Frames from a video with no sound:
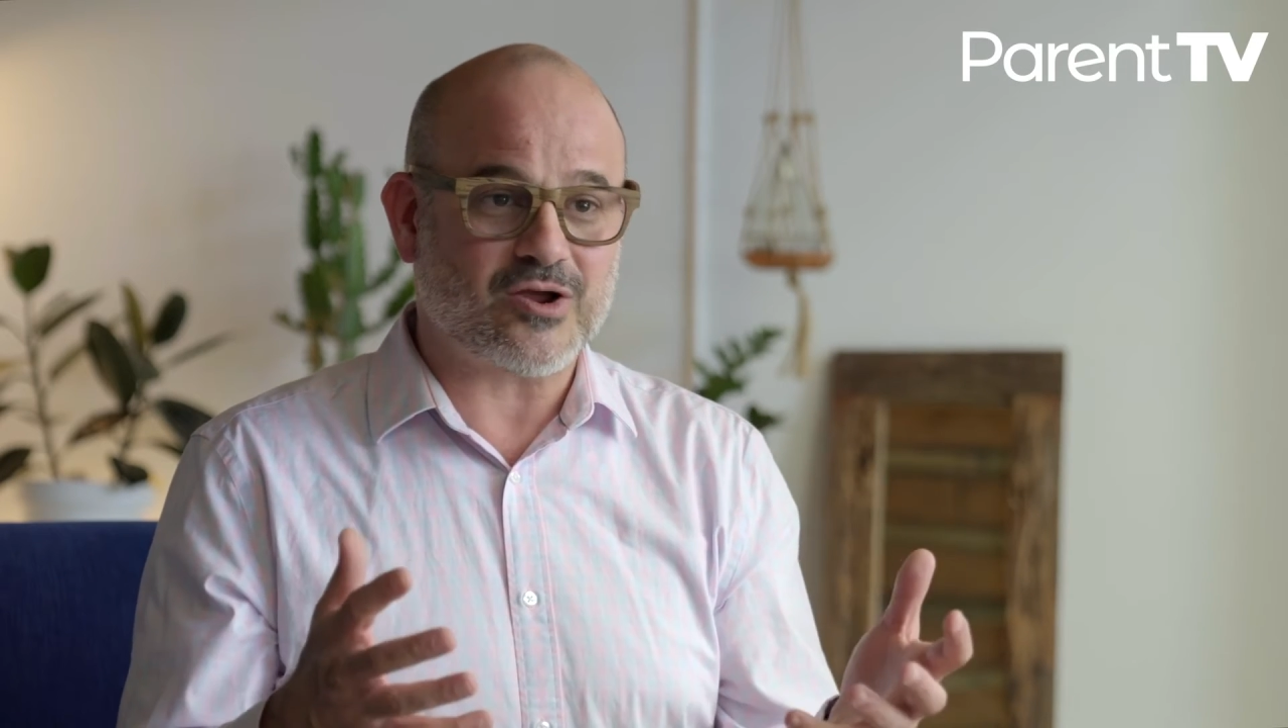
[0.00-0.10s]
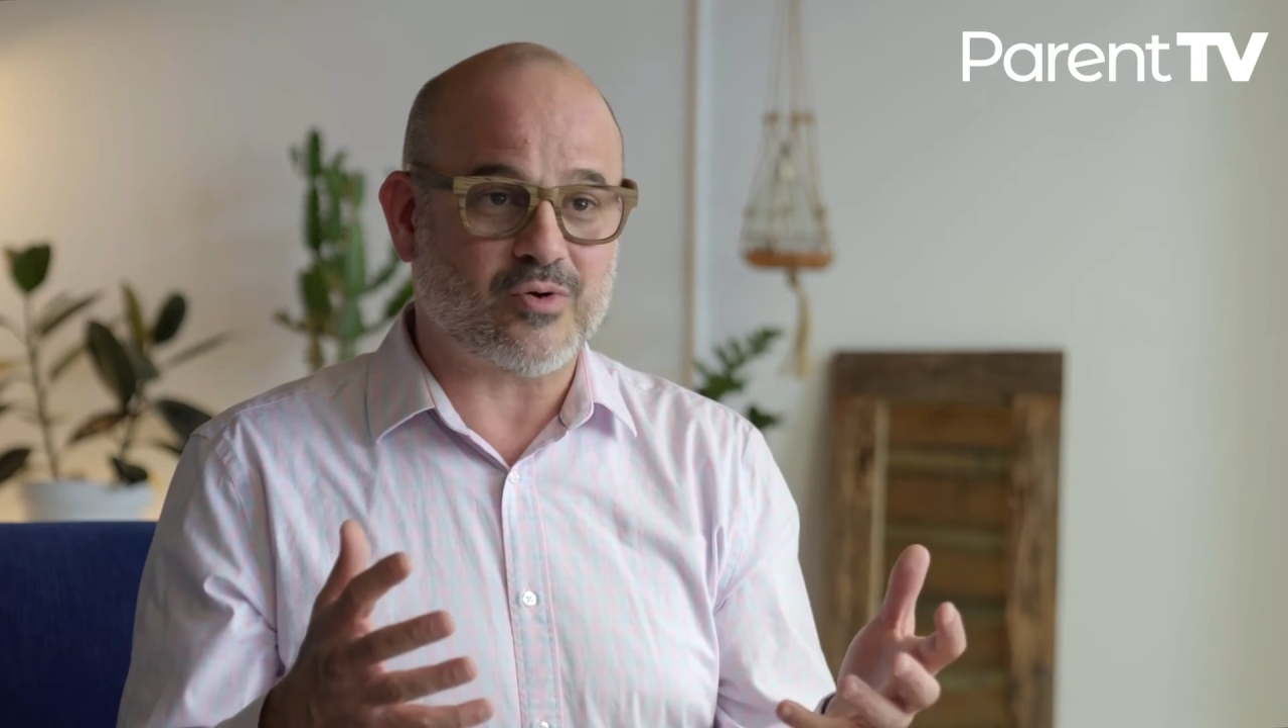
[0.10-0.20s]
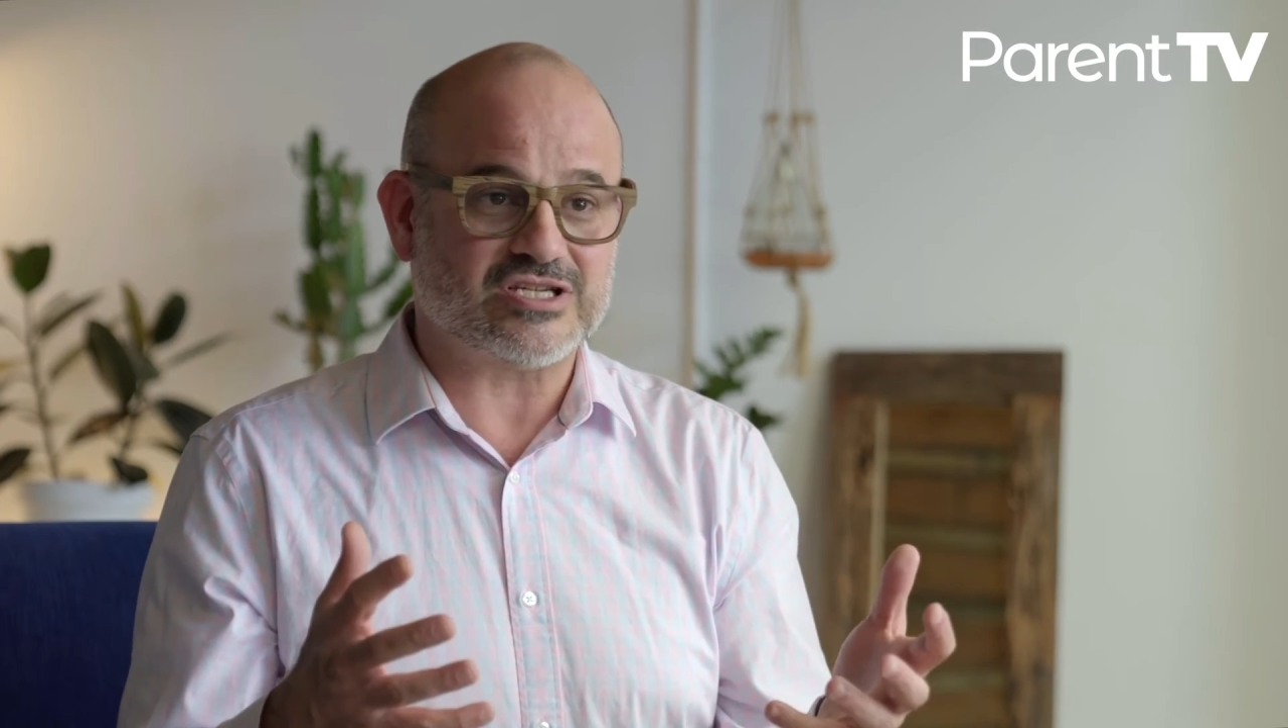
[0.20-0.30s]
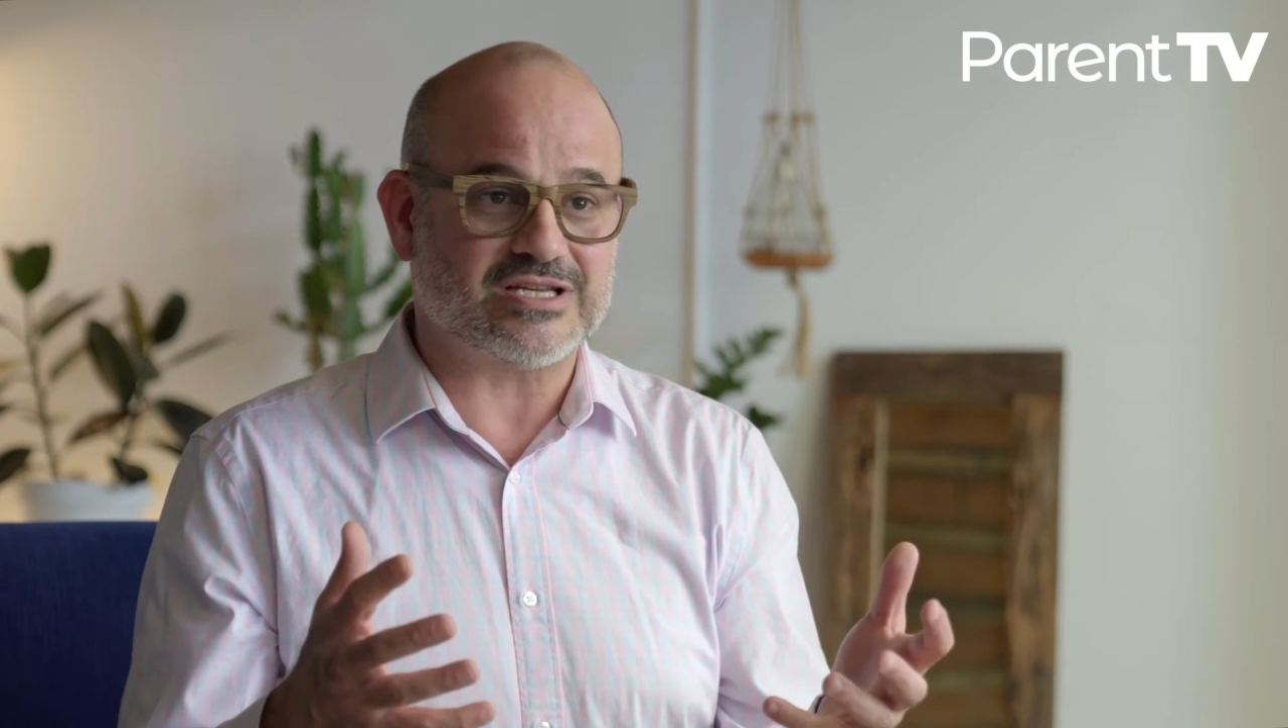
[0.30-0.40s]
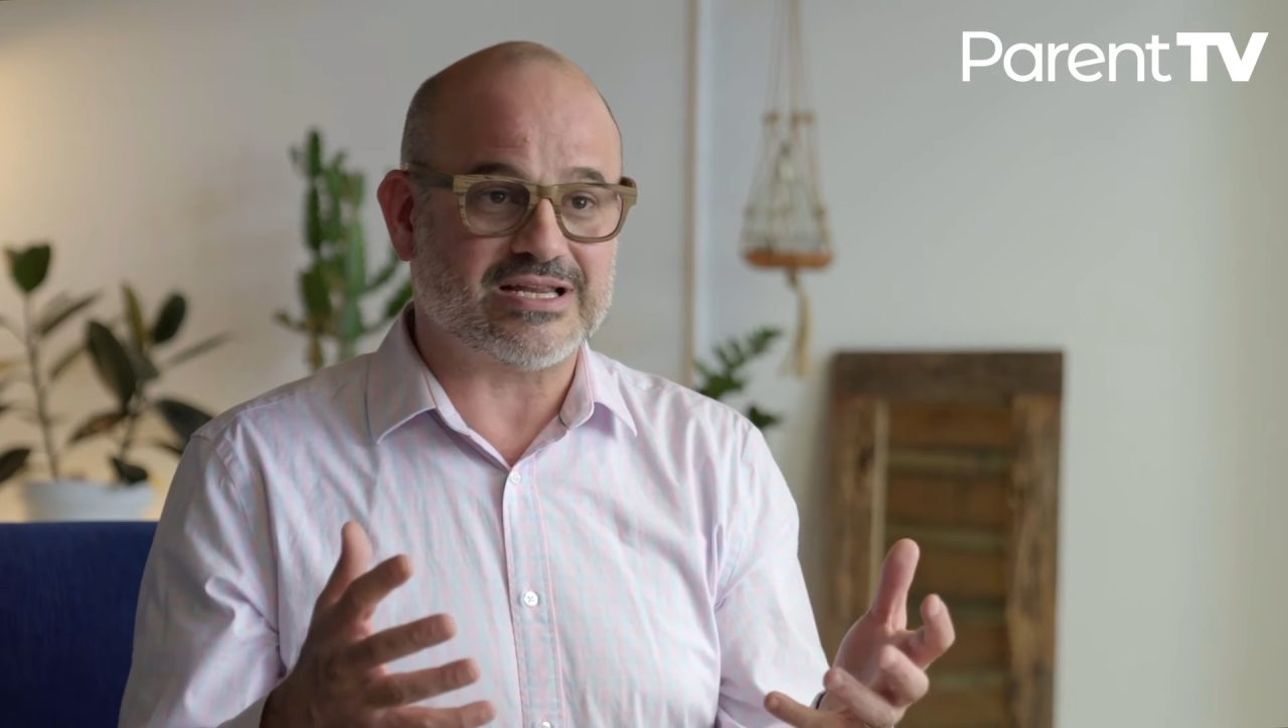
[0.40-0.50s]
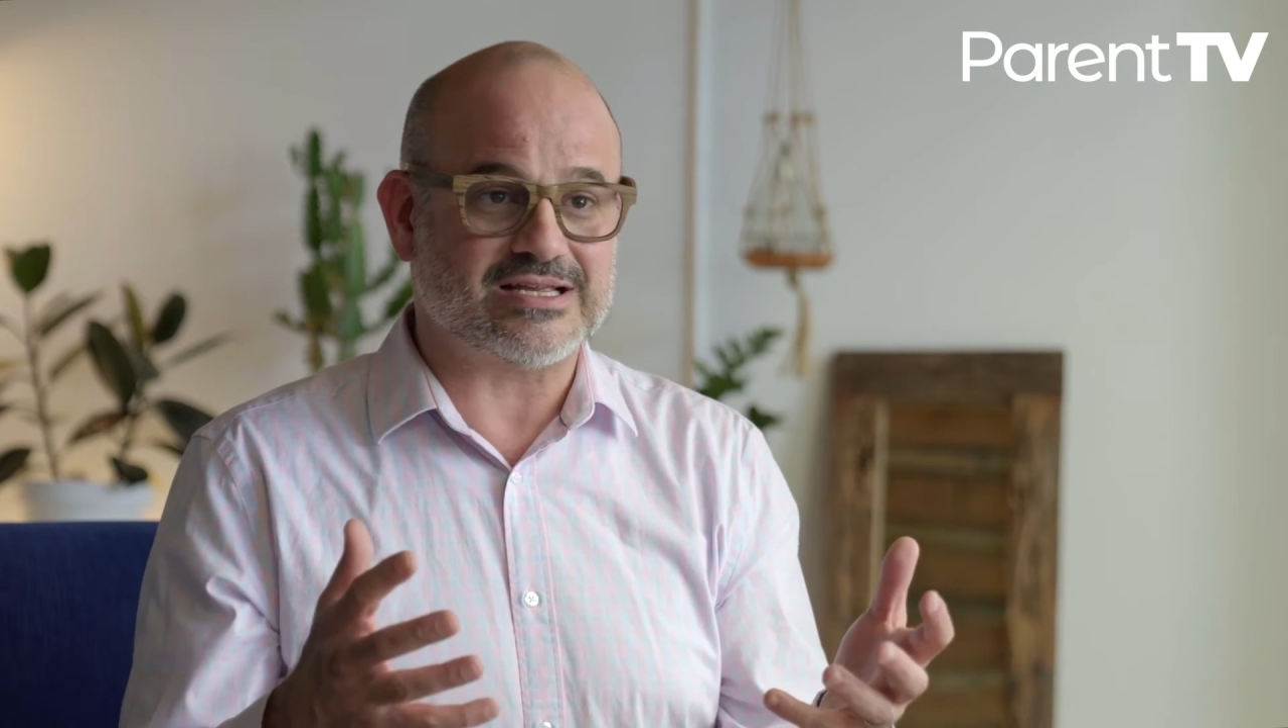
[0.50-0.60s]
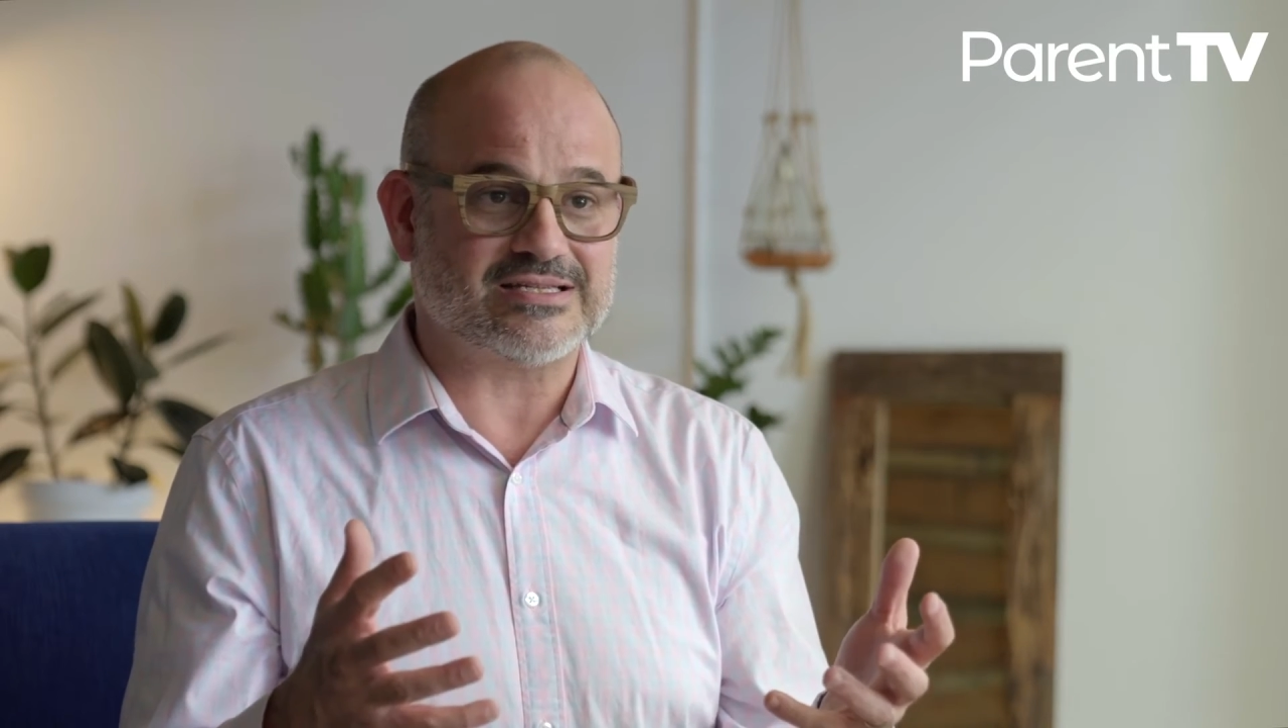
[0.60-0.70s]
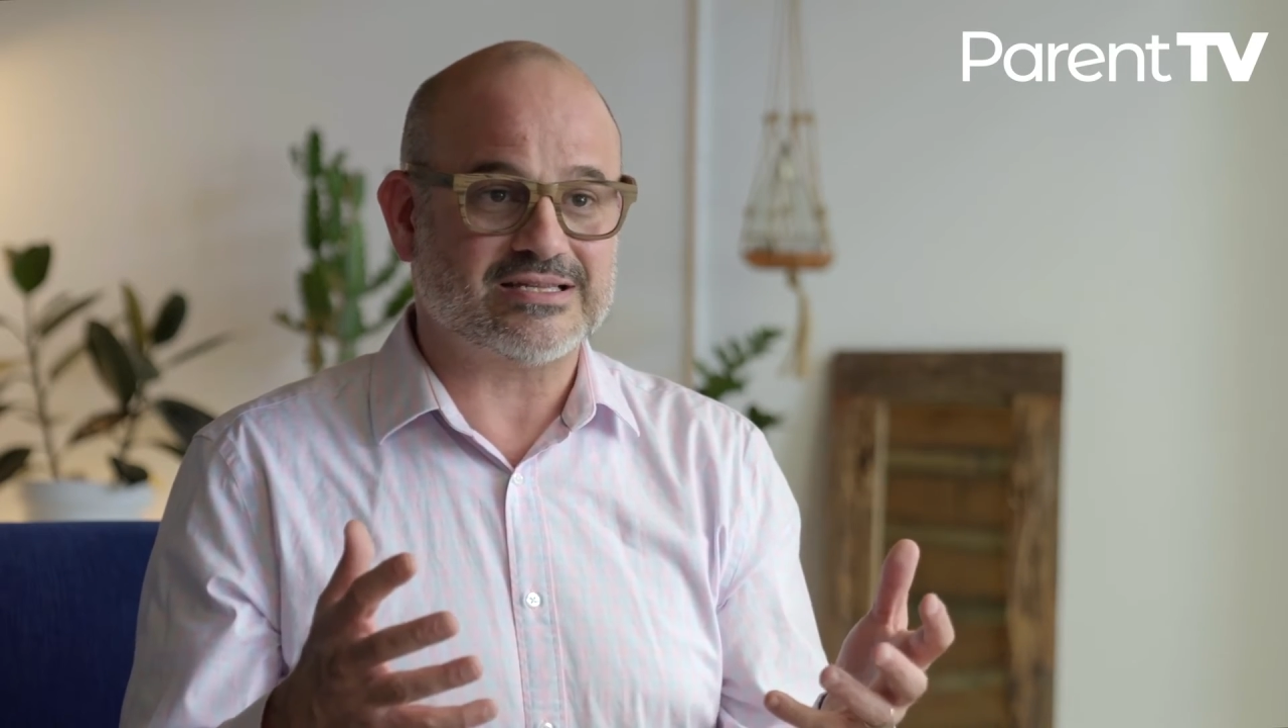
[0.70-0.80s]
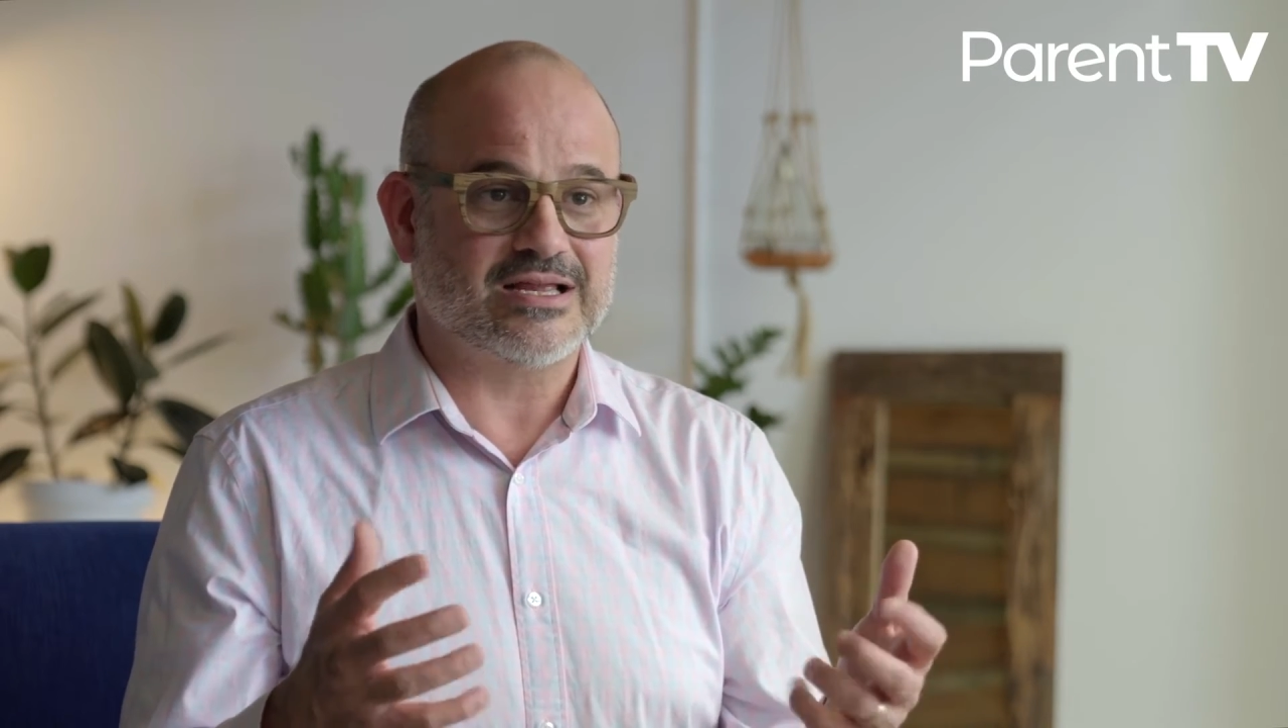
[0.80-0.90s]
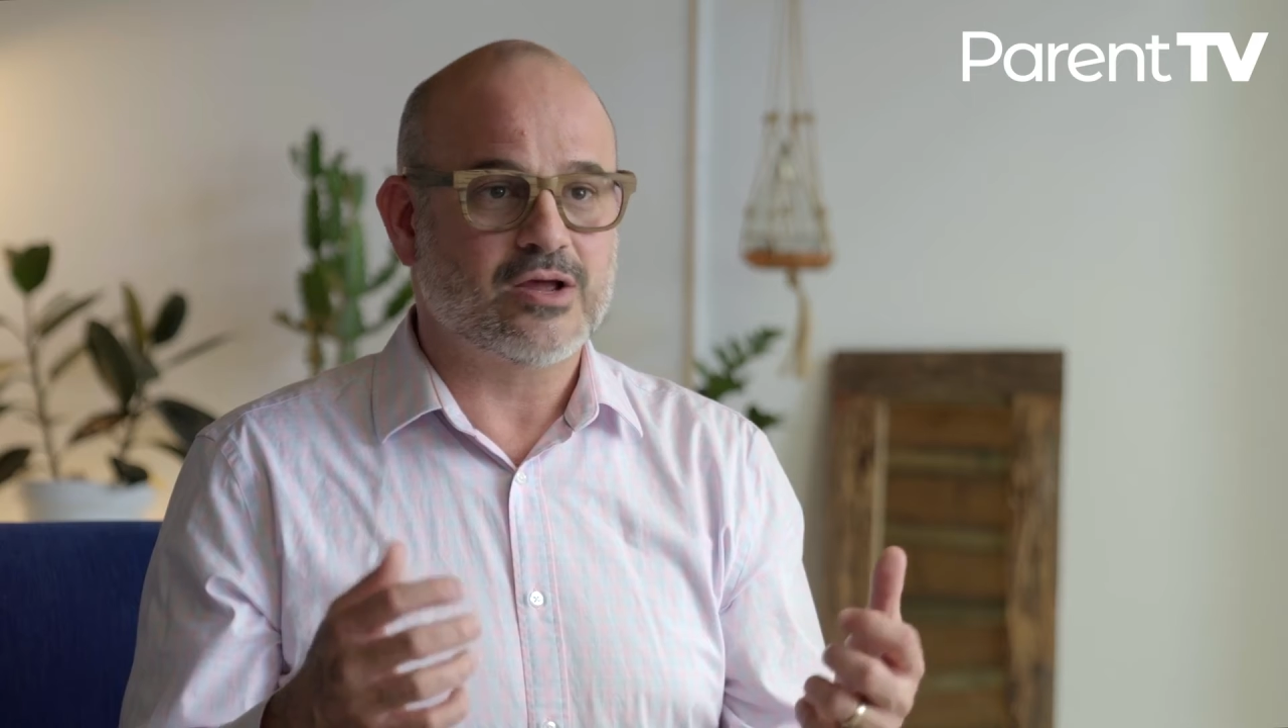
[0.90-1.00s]
question
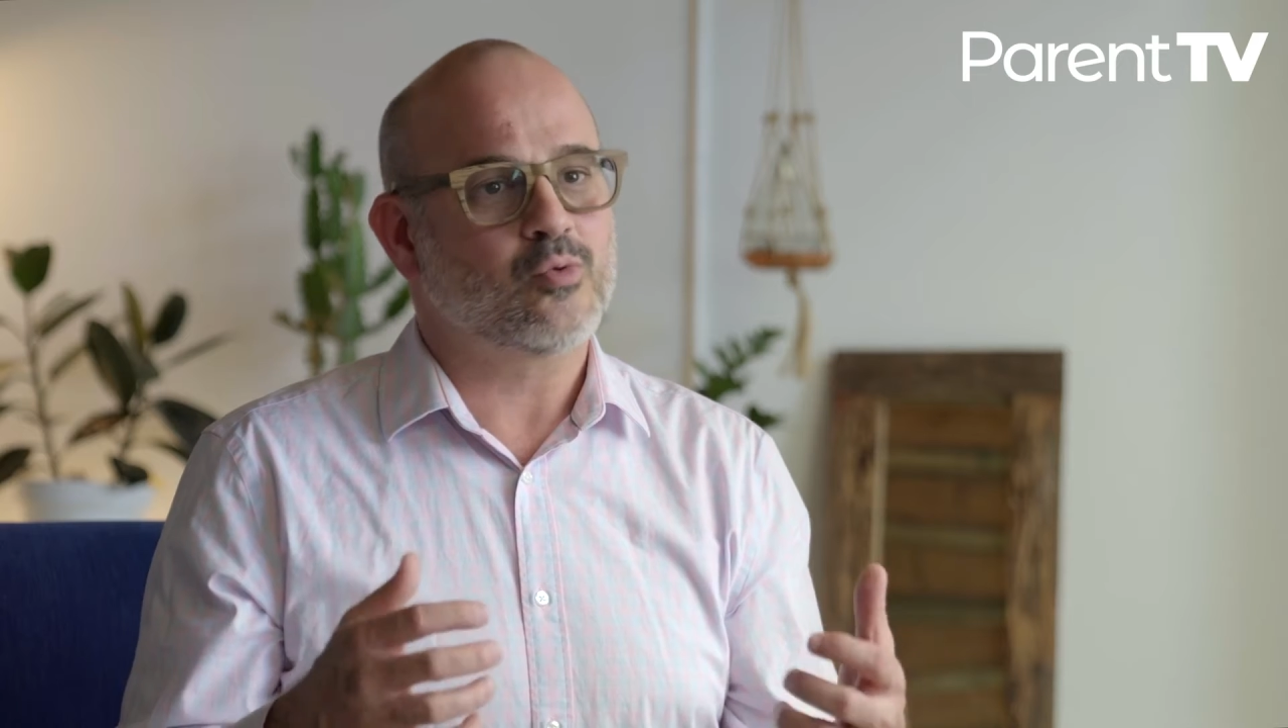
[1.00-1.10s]
is,